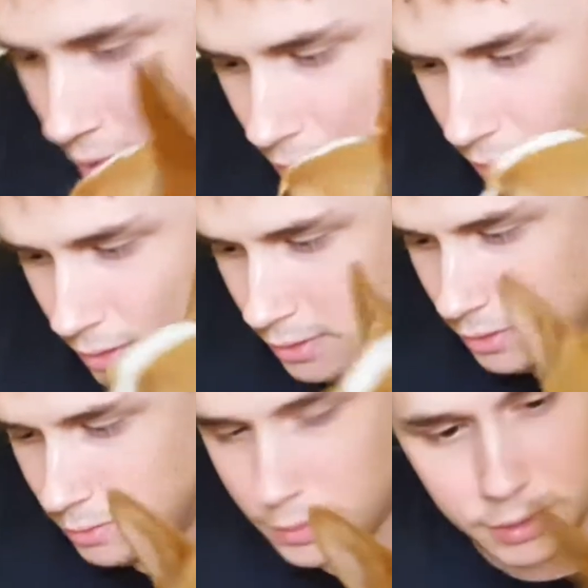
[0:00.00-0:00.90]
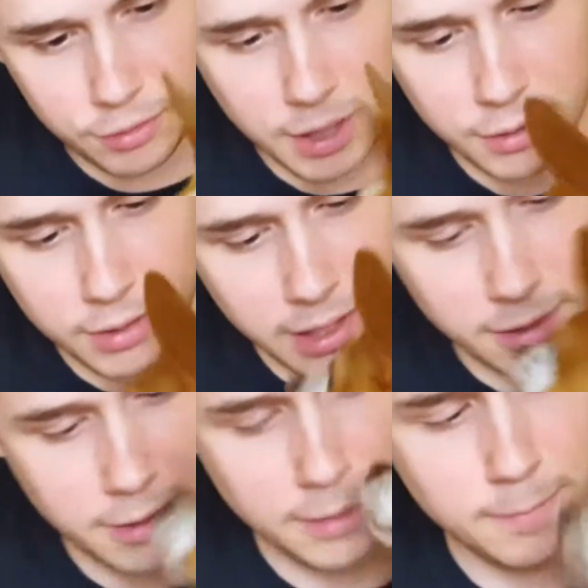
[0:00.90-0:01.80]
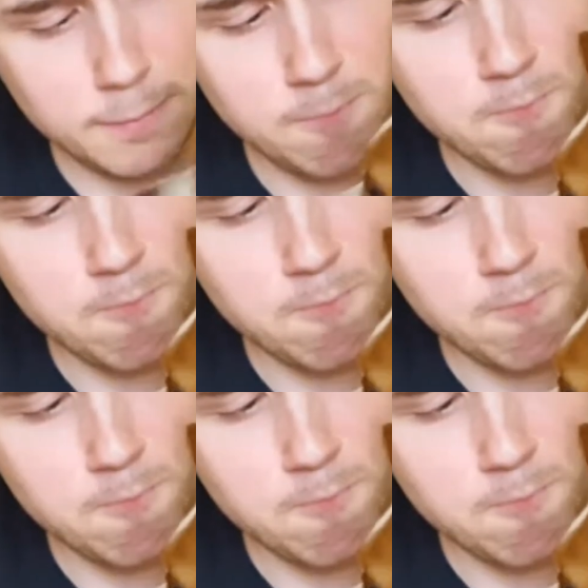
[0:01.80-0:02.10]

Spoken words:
Yeah, we're gonna try those later, huh?